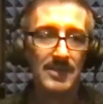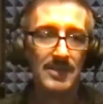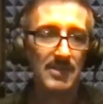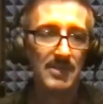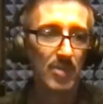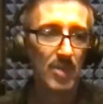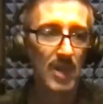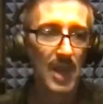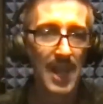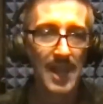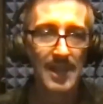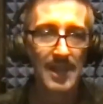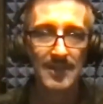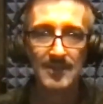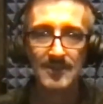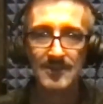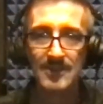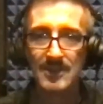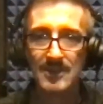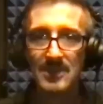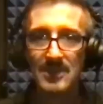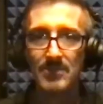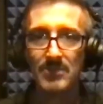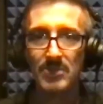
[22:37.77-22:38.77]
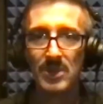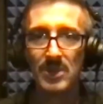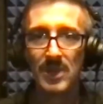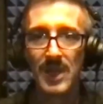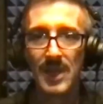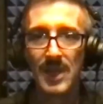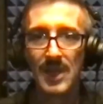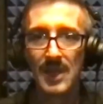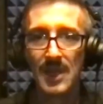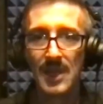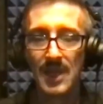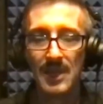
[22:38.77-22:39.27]
to practice and to
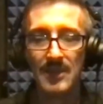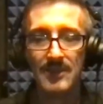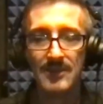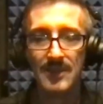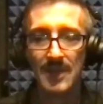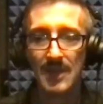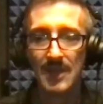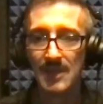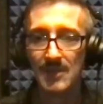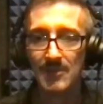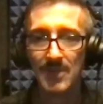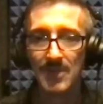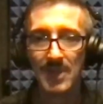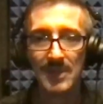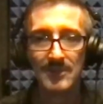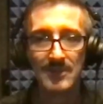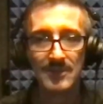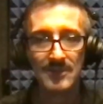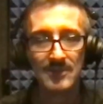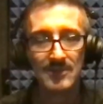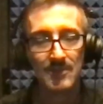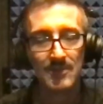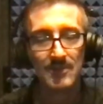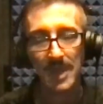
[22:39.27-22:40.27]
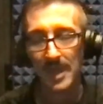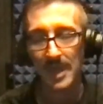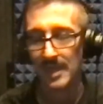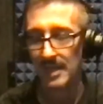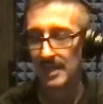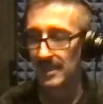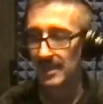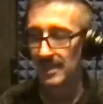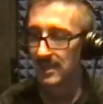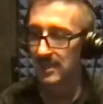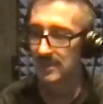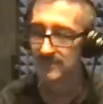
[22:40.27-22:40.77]
play on a daily basis, man,
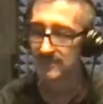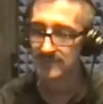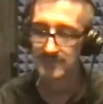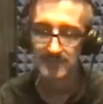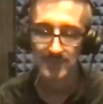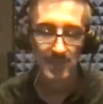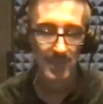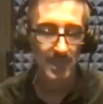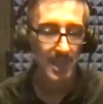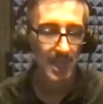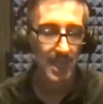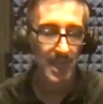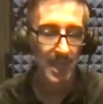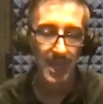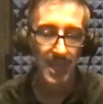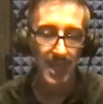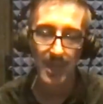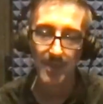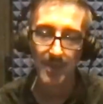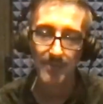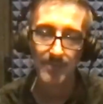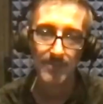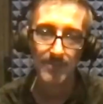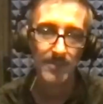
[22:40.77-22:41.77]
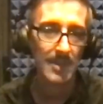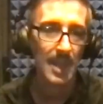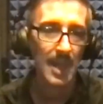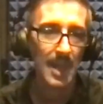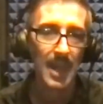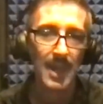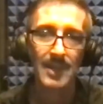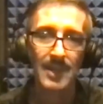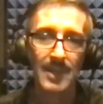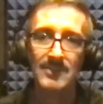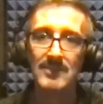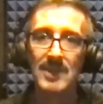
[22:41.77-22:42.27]
it's, I'm
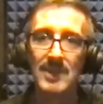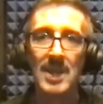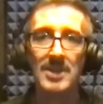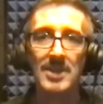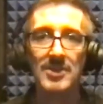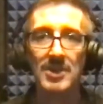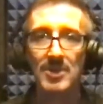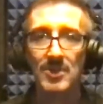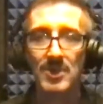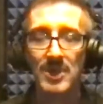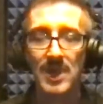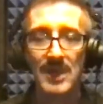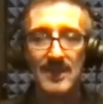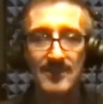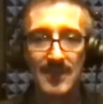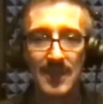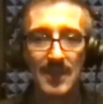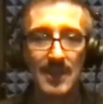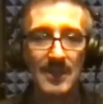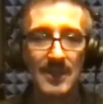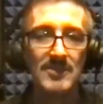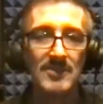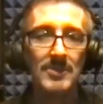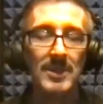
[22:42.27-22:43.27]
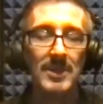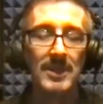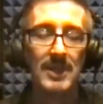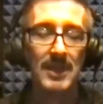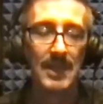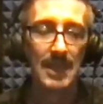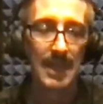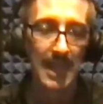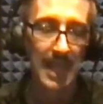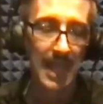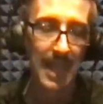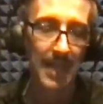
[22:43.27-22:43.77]
not exaggerating when I say it's been an
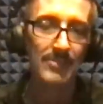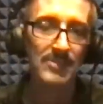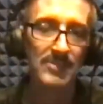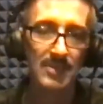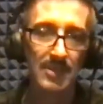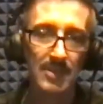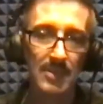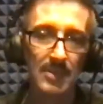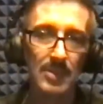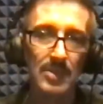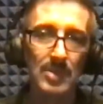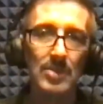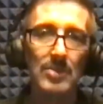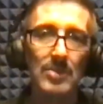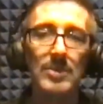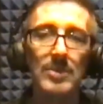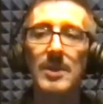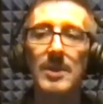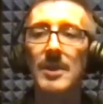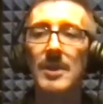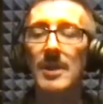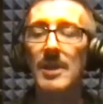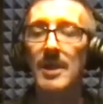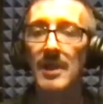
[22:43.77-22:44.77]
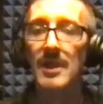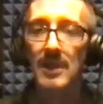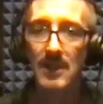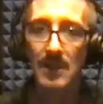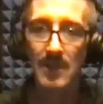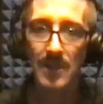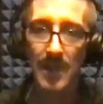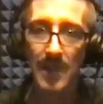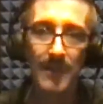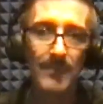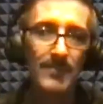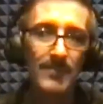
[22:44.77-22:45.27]
absolute
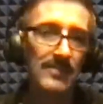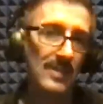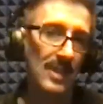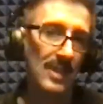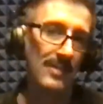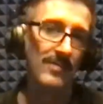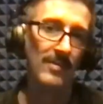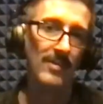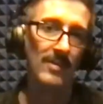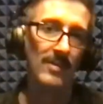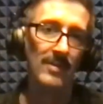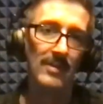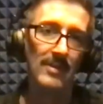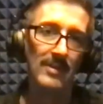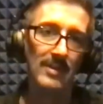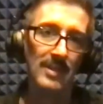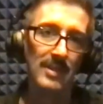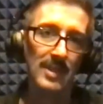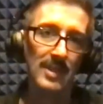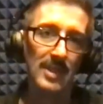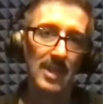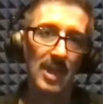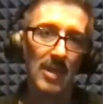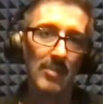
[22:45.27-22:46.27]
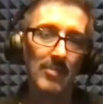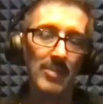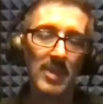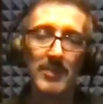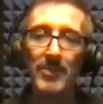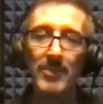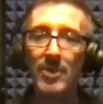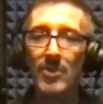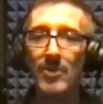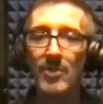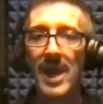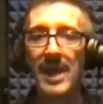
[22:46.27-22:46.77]
lifesaver. You know,
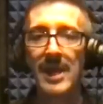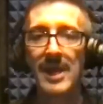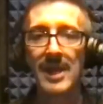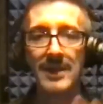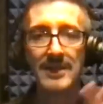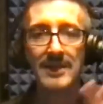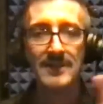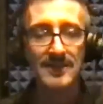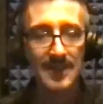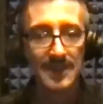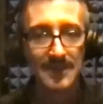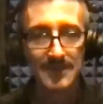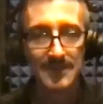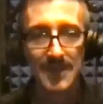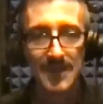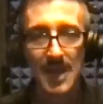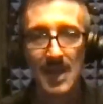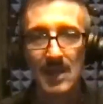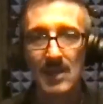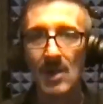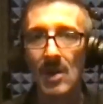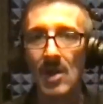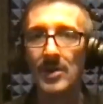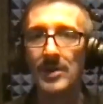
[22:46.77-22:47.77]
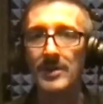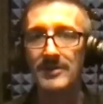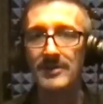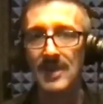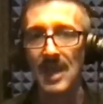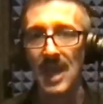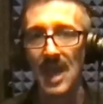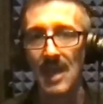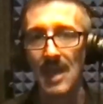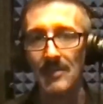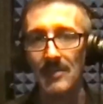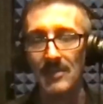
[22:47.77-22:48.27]
people rag on TikTok all the
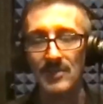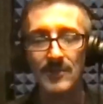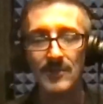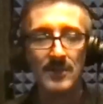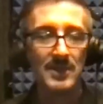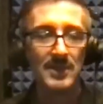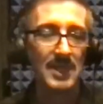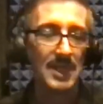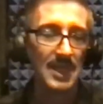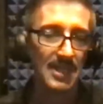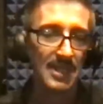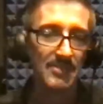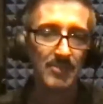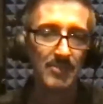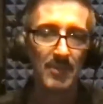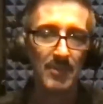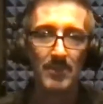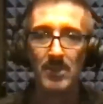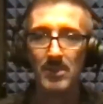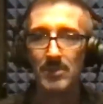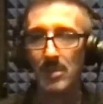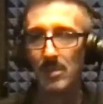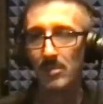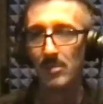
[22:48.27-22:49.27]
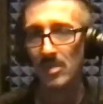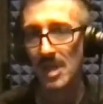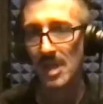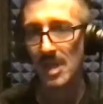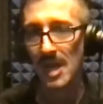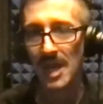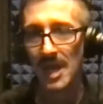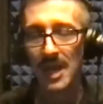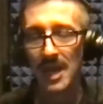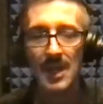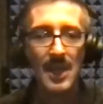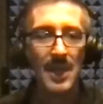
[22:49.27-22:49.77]
time. It's for kids, blah, blah, blah,
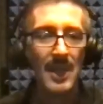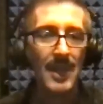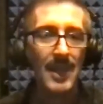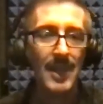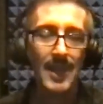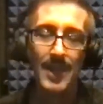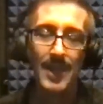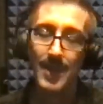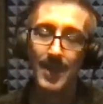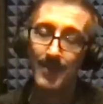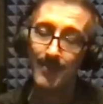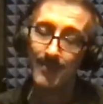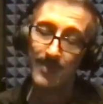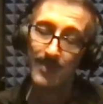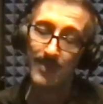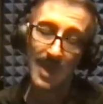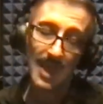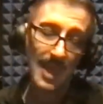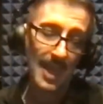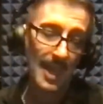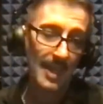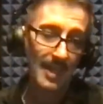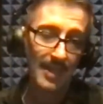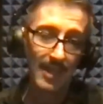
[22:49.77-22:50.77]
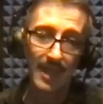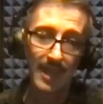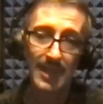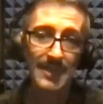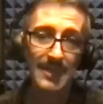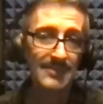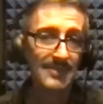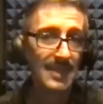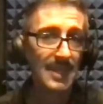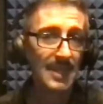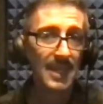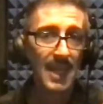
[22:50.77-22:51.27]
blah. And like
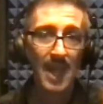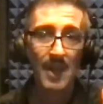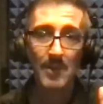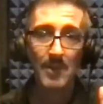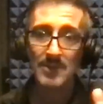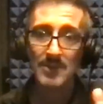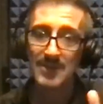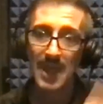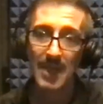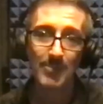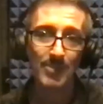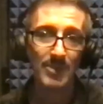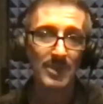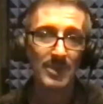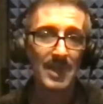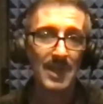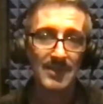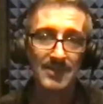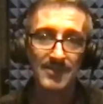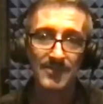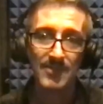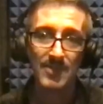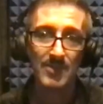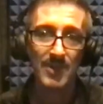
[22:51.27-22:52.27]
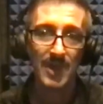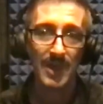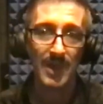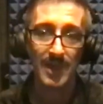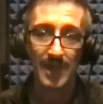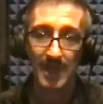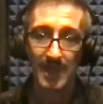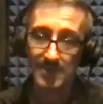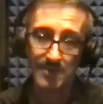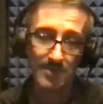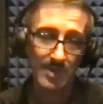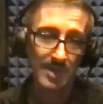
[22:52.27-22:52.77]
I said, I was apprehensive about it.
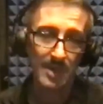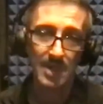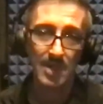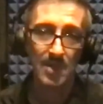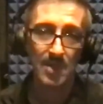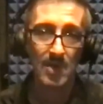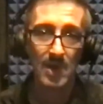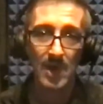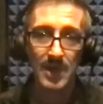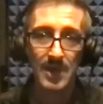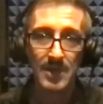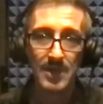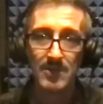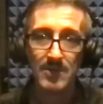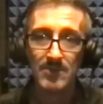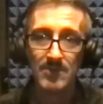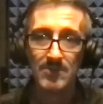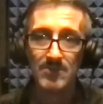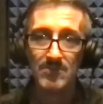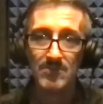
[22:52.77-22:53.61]
I didn't want to go on it.